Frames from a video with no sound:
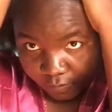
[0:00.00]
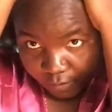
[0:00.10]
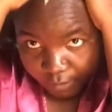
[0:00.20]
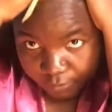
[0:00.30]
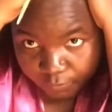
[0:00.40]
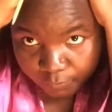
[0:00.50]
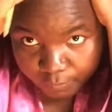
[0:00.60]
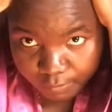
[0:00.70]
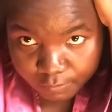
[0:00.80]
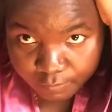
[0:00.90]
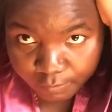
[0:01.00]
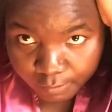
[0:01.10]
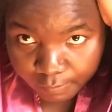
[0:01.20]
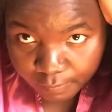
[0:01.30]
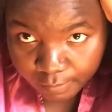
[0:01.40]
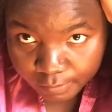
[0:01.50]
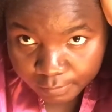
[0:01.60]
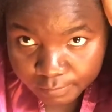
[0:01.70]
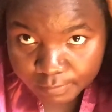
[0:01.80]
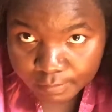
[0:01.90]
And do this together,
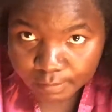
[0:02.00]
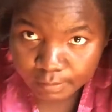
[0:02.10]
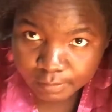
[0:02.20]
see.